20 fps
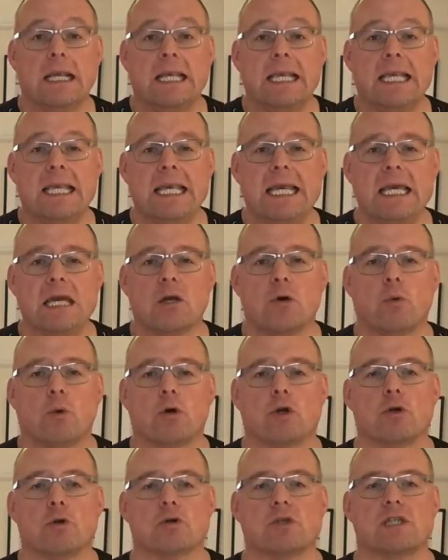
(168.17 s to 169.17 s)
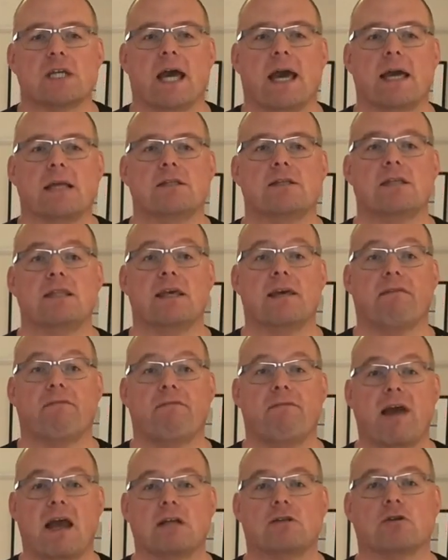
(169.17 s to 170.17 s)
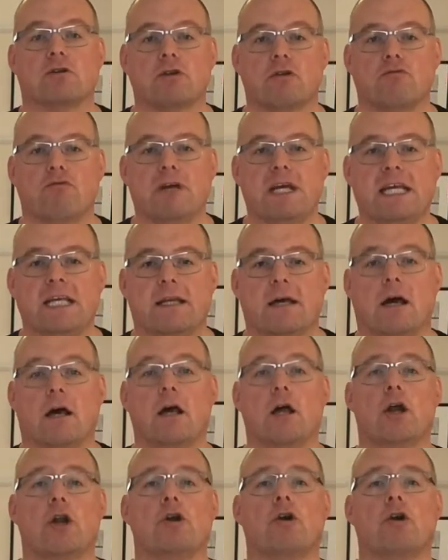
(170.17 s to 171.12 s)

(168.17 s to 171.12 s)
link what you're saying to the effect on the reader.